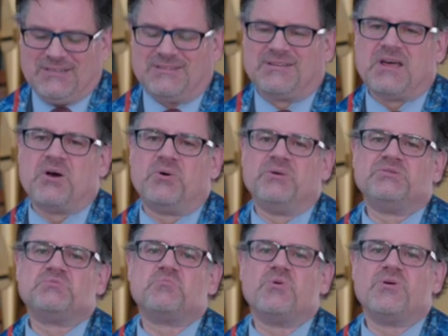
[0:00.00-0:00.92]

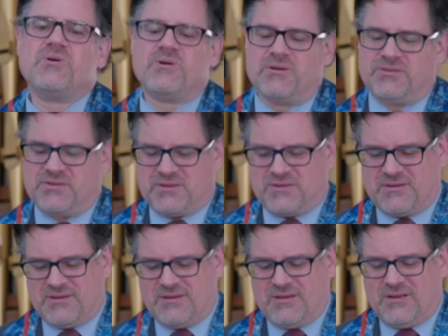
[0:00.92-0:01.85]
Nouwen's words
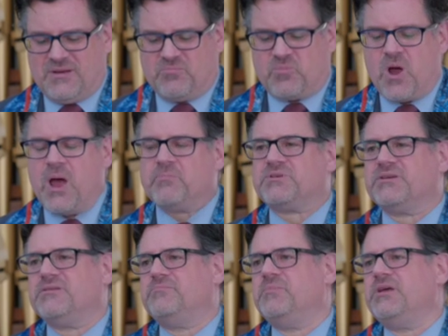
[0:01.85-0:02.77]

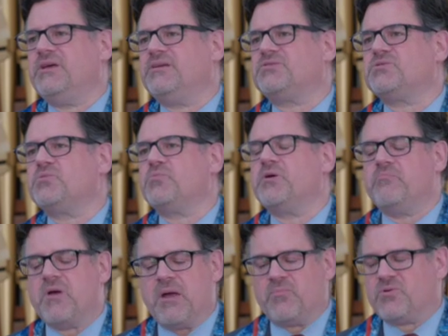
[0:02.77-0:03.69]
prompted me to
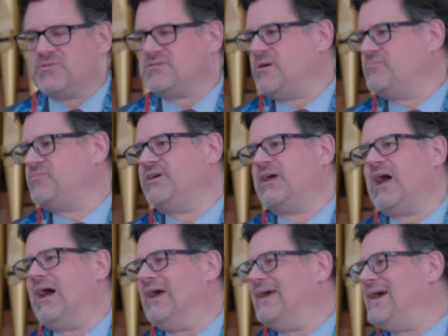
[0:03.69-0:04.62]
remember something
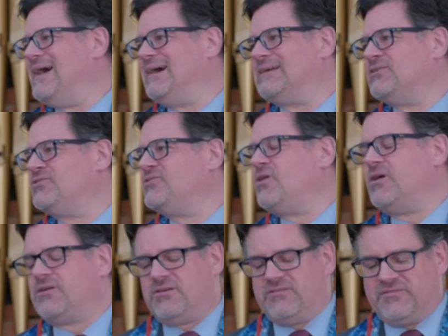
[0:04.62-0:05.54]
I hadn't
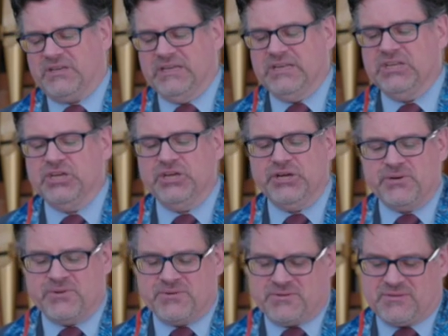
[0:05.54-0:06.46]
thought of in
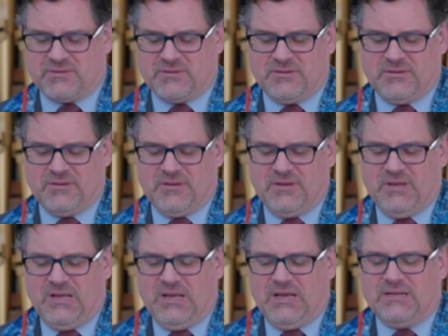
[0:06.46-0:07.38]
years.
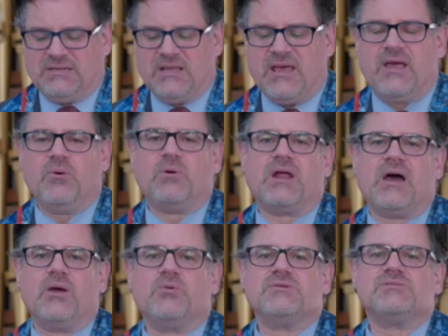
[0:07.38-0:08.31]
A day when
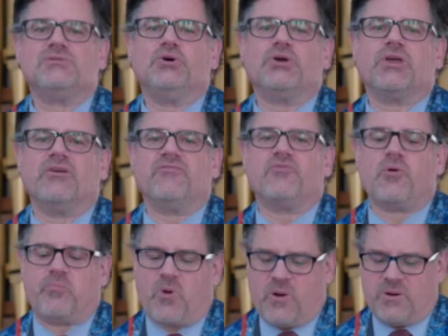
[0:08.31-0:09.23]
I was looking for a
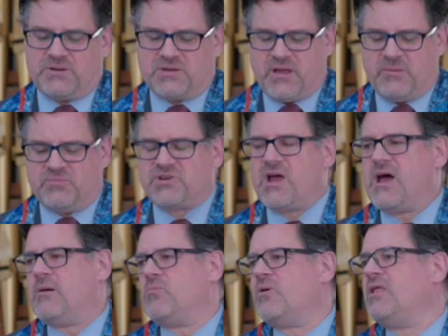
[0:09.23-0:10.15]
part-time
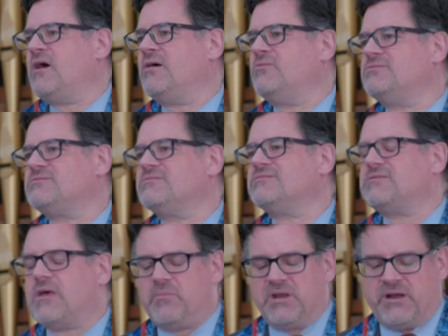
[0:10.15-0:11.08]
job while I was in
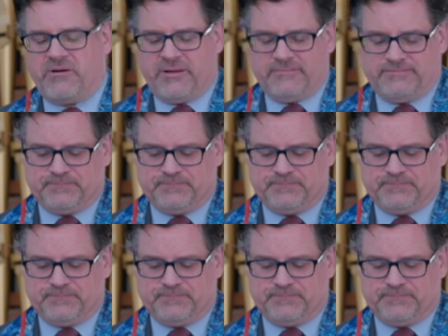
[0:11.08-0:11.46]
seminary.